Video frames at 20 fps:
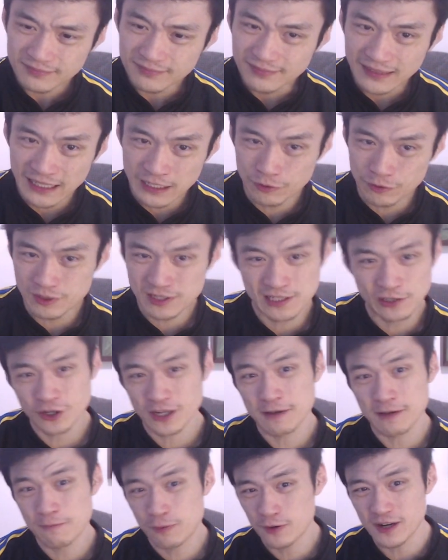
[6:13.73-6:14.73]
It was
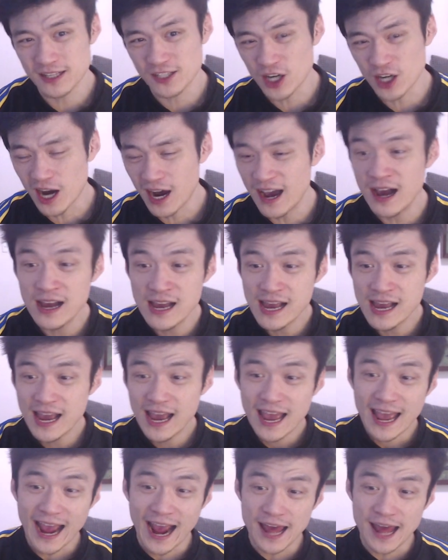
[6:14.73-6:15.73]
looking pretty dire.
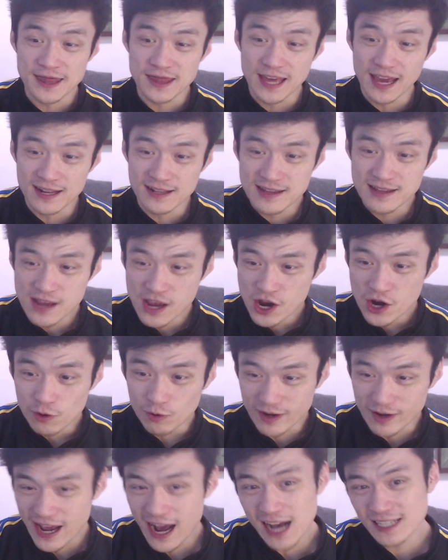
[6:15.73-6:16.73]
And then
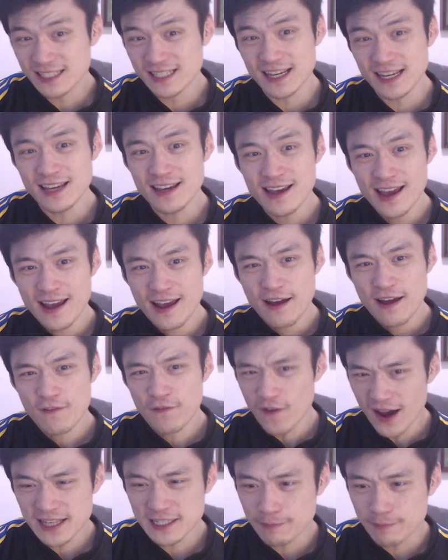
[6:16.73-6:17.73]
Riasi
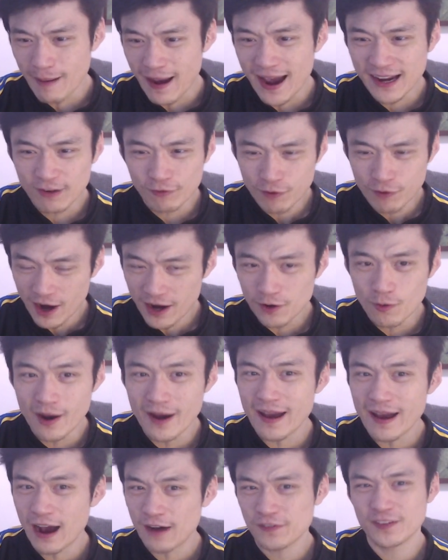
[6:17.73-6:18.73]
fights back right away
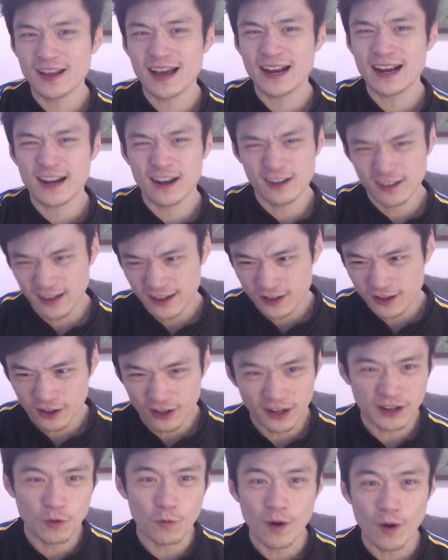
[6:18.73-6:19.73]
after that, kind of like got
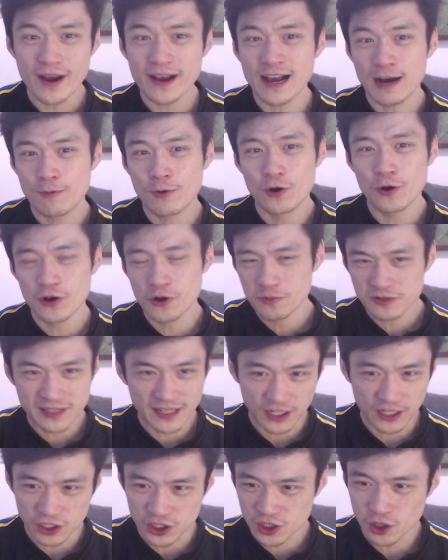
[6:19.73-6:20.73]
like a wake up call, almost
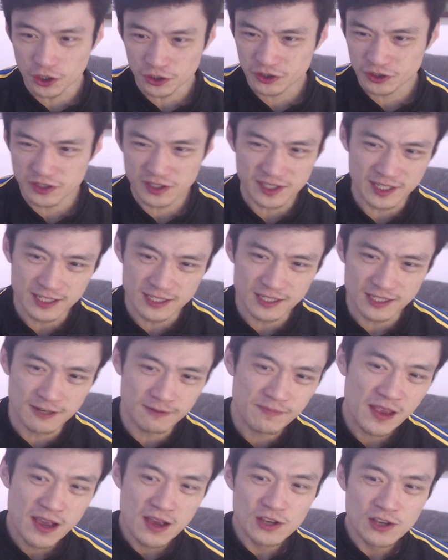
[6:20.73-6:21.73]
like a shock to the
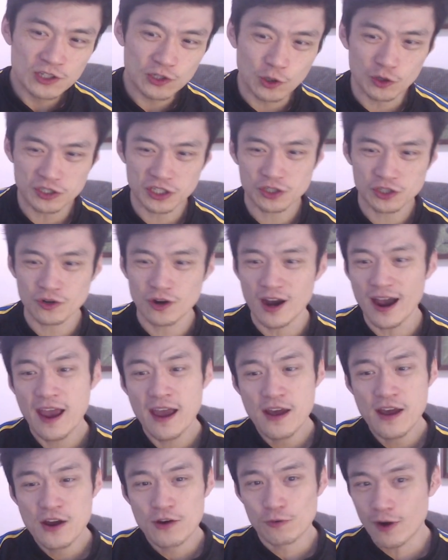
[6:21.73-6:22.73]
system. Scores a try
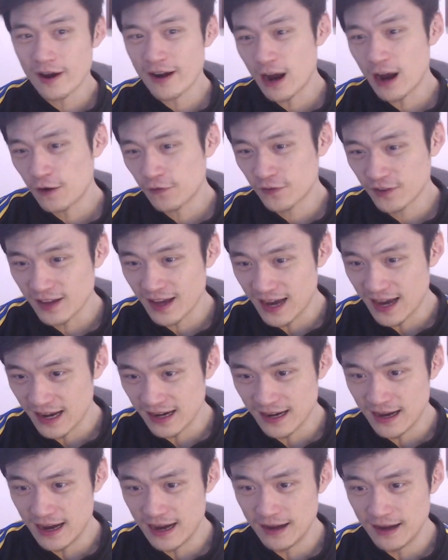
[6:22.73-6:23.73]
right after that
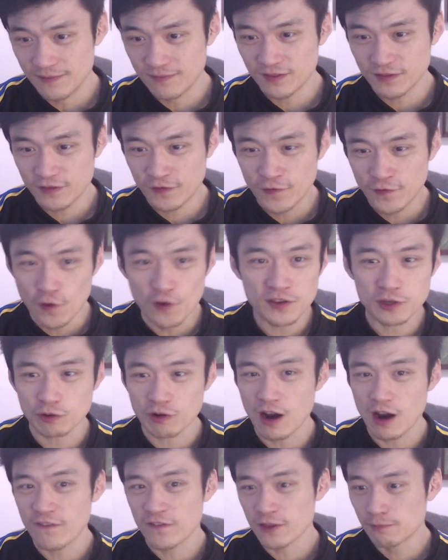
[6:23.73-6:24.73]
fourth
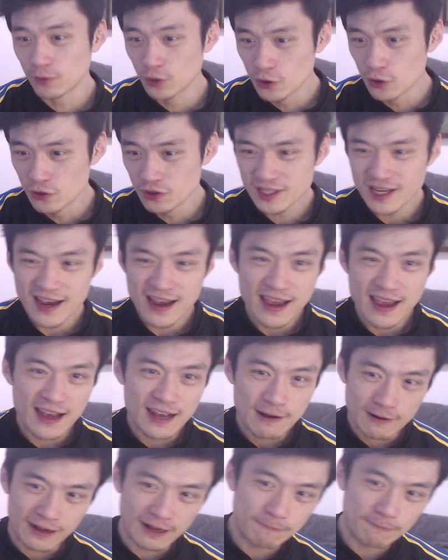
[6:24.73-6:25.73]
try from the Blues.
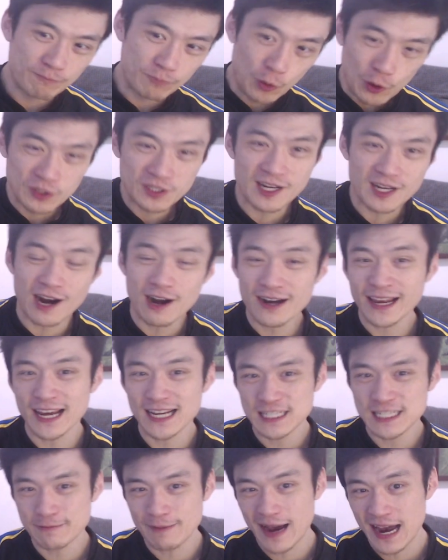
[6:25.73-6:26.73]
Pulls
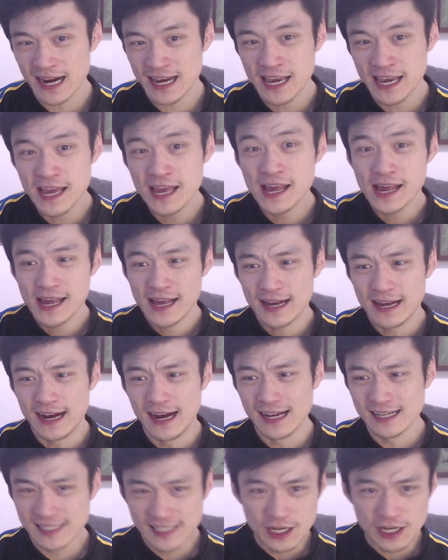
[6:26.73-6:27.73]
Hurricanes back.
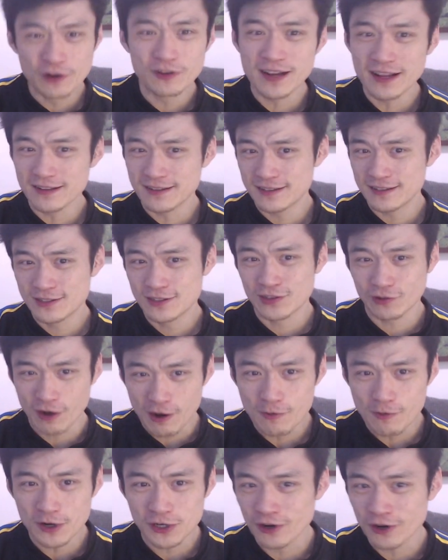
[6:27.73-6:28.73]
Still need 3
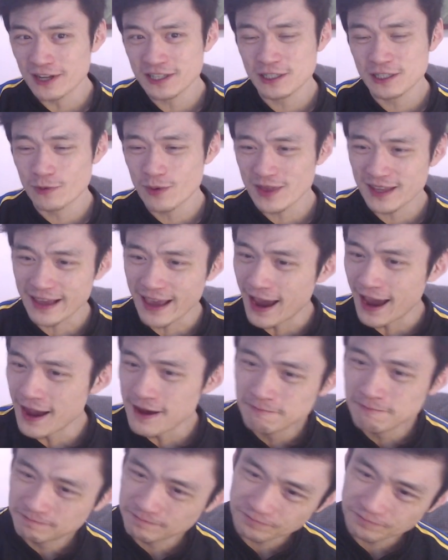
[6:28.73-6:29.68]
more tries to win the game.